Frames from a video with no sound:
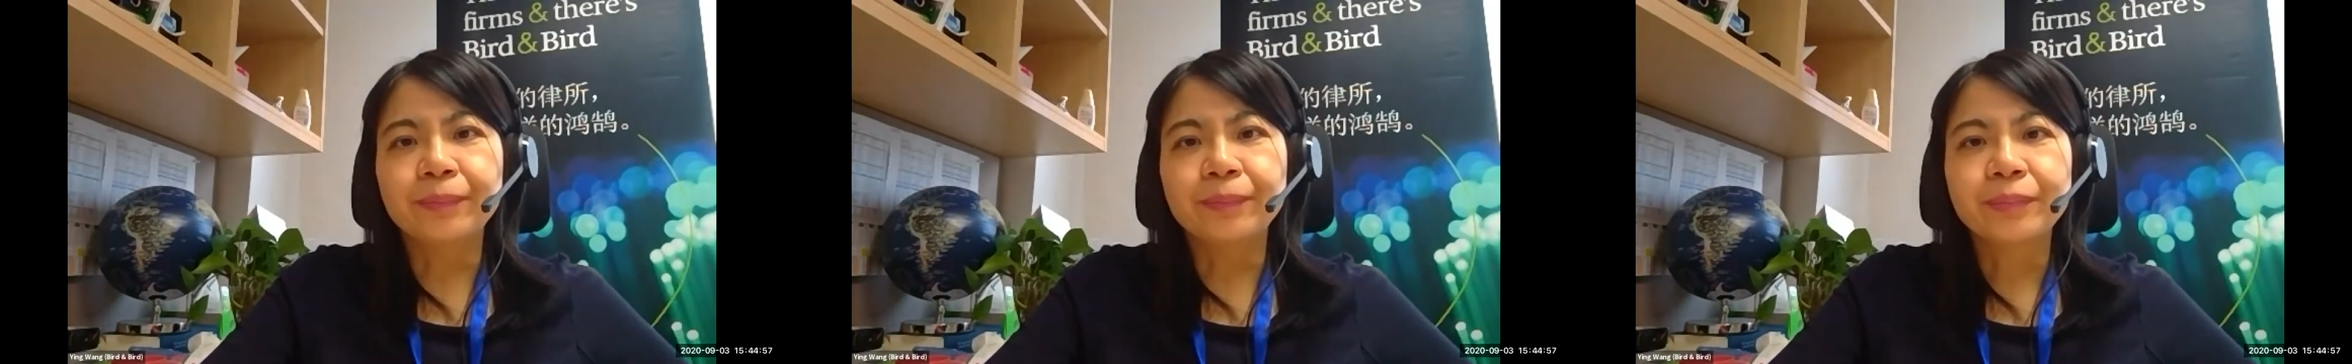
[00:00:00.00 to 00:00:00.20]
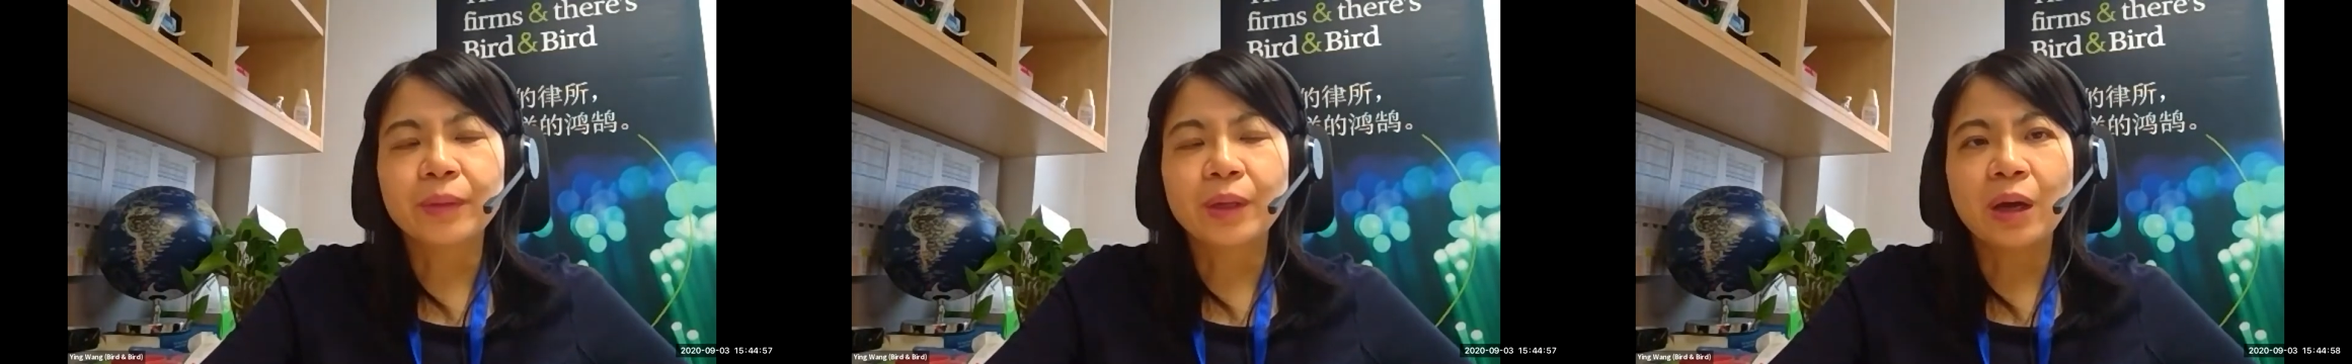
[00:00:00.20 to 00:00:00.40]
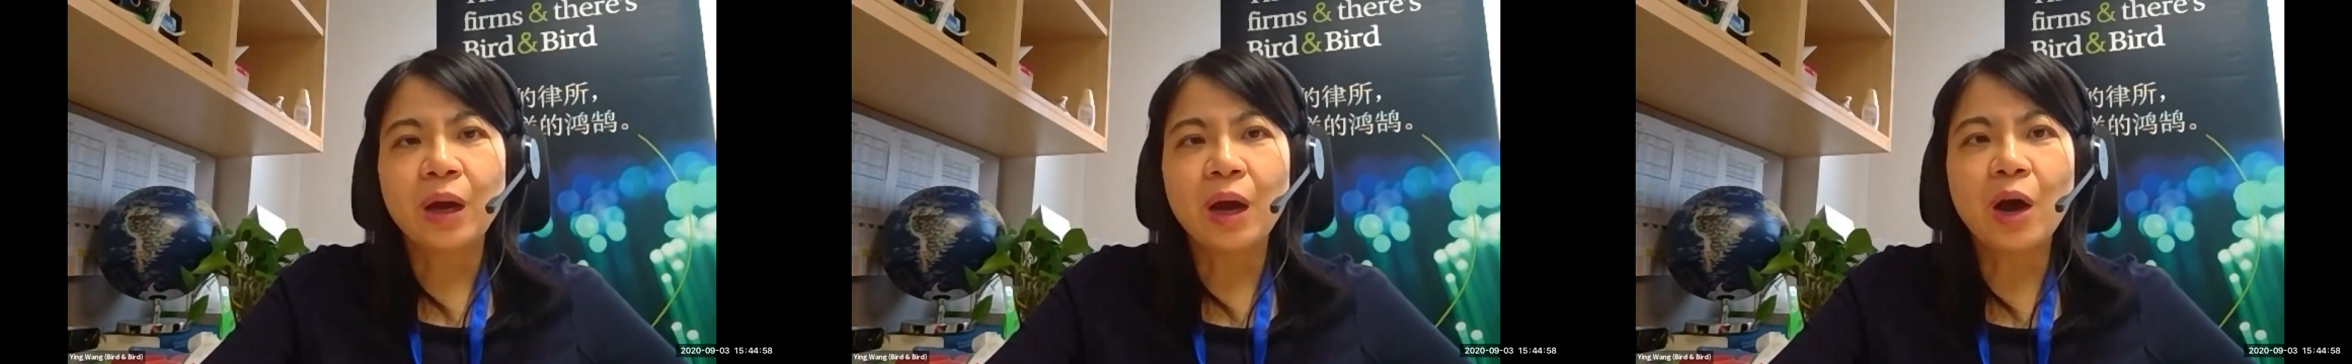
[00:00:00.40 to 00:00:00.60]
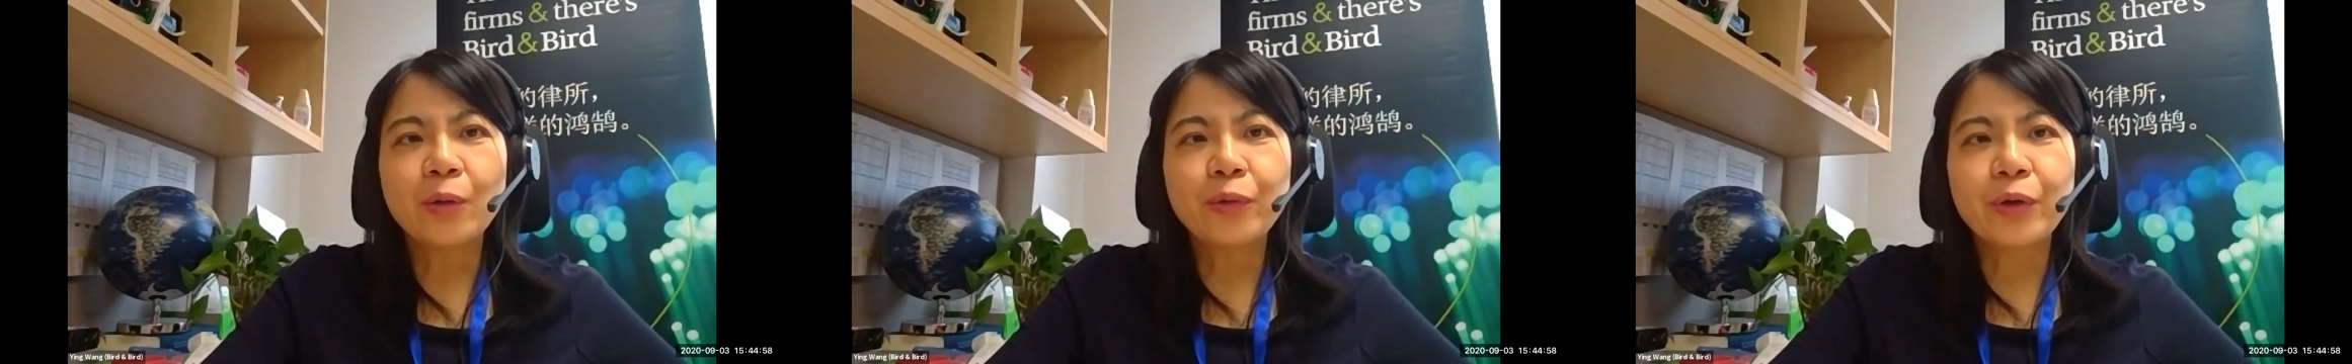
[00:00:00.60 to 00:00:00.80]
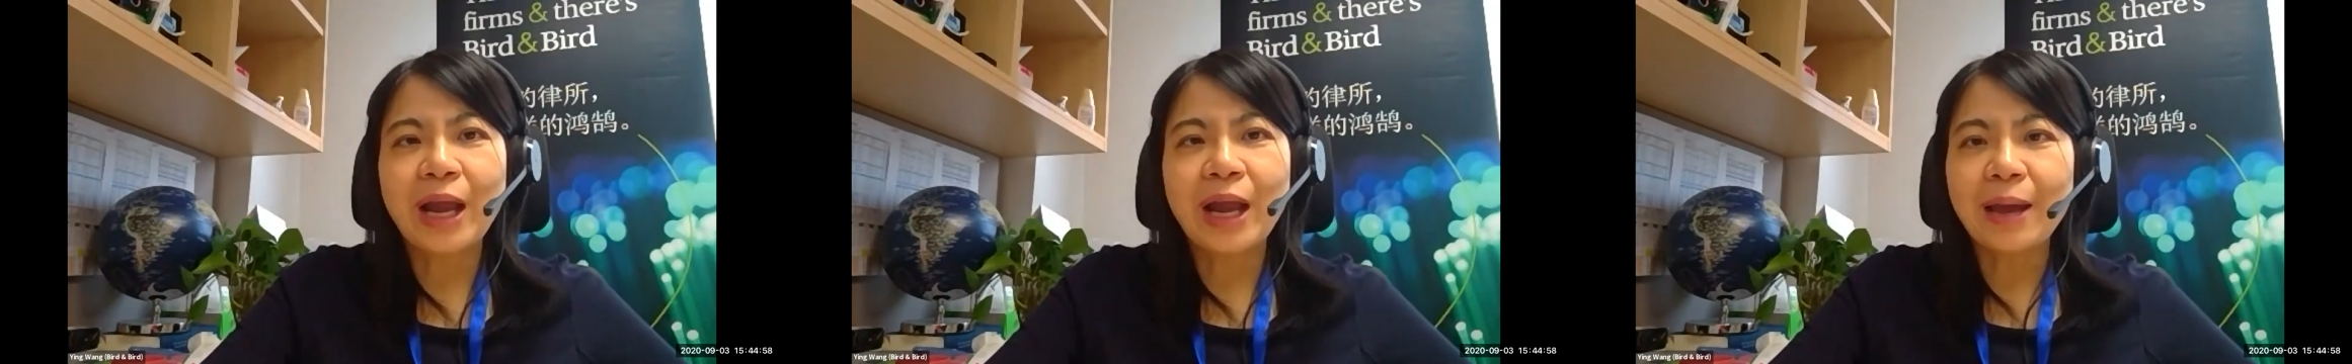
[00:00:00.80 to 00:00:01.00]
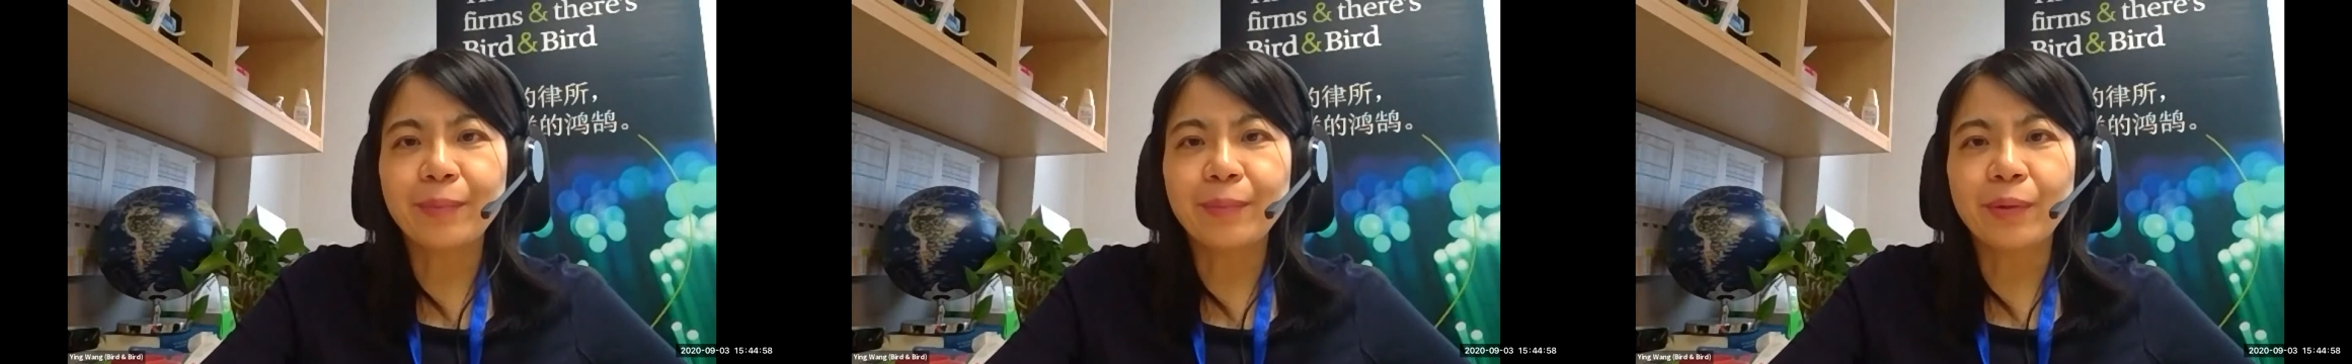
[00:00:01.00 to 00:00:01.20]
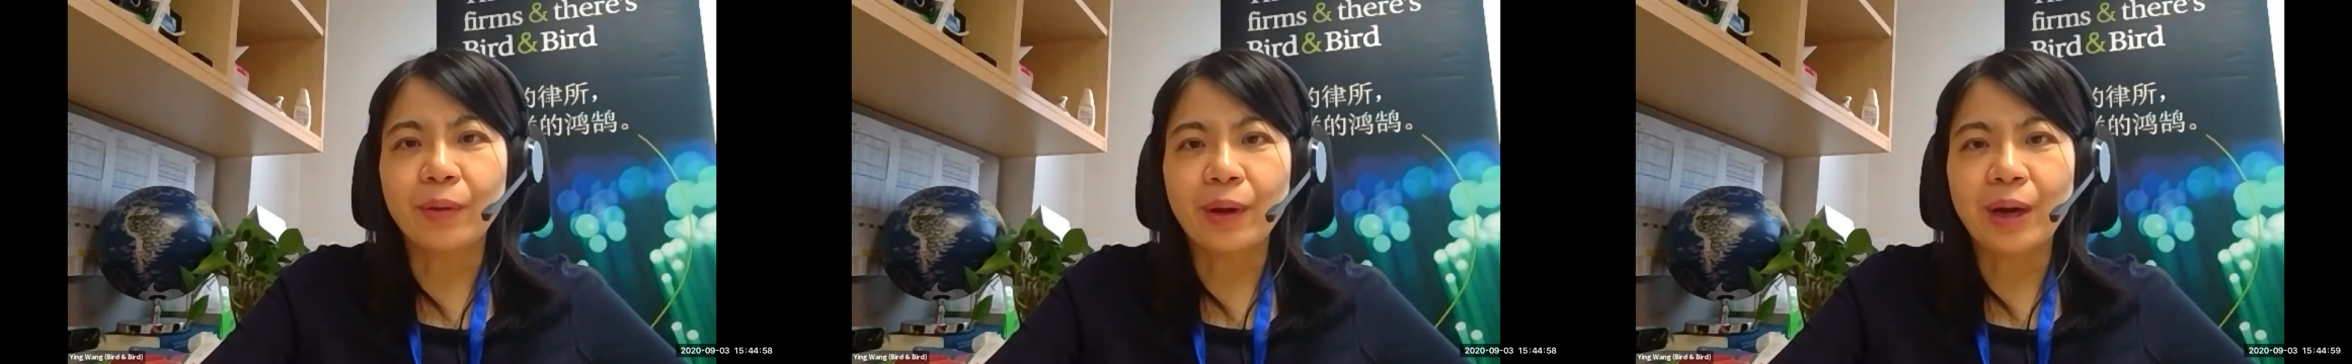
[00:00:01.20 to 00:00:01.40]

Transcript: how reliable,